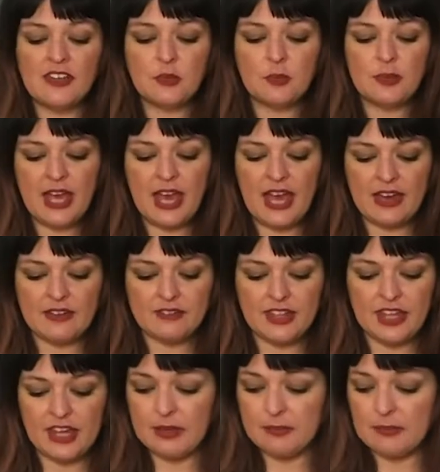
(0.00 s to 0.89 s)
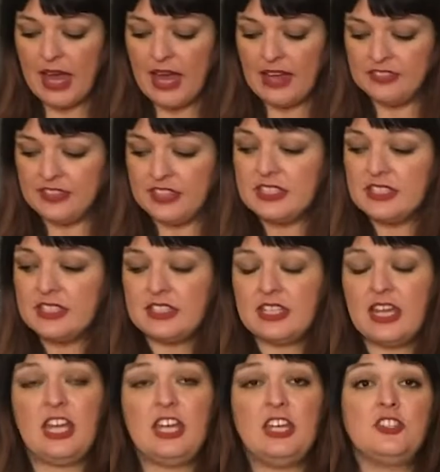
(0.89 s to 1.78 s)
that we have them at this
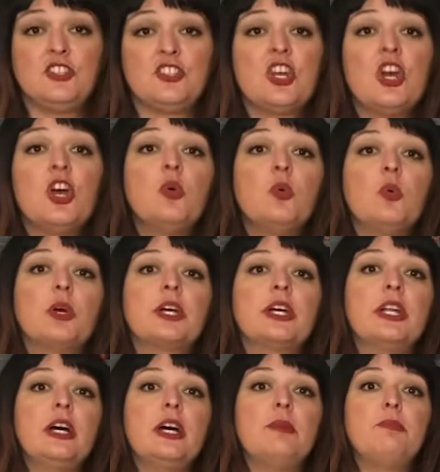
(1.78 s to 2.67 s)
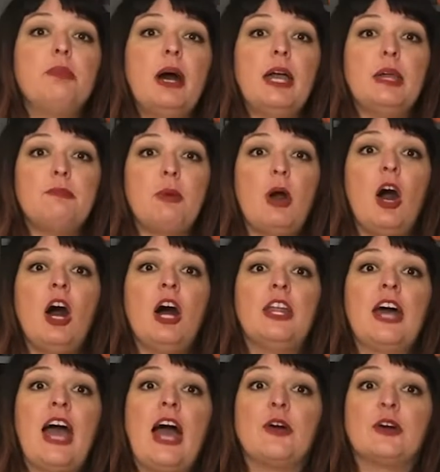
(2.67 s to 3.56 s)
stage, we're gonna pipe on
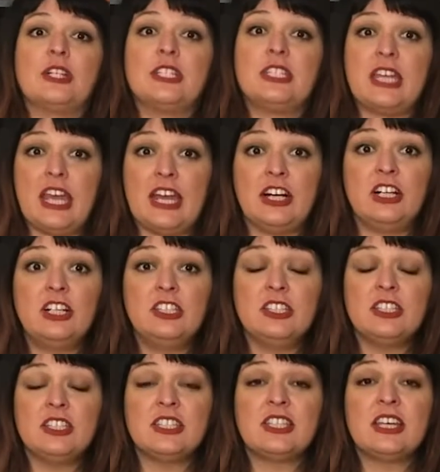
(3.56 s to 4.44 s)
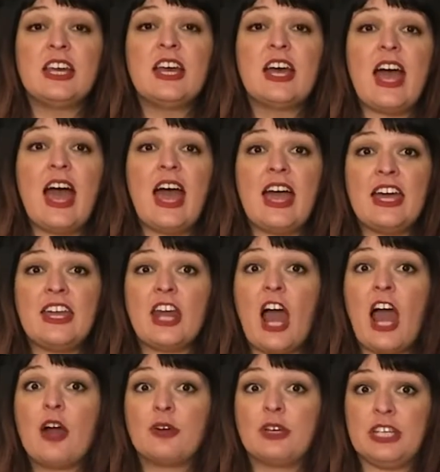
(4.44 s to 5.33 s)
our tails and
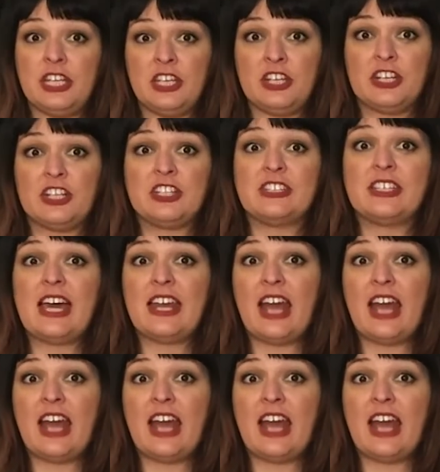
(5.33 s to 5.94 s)
our ears and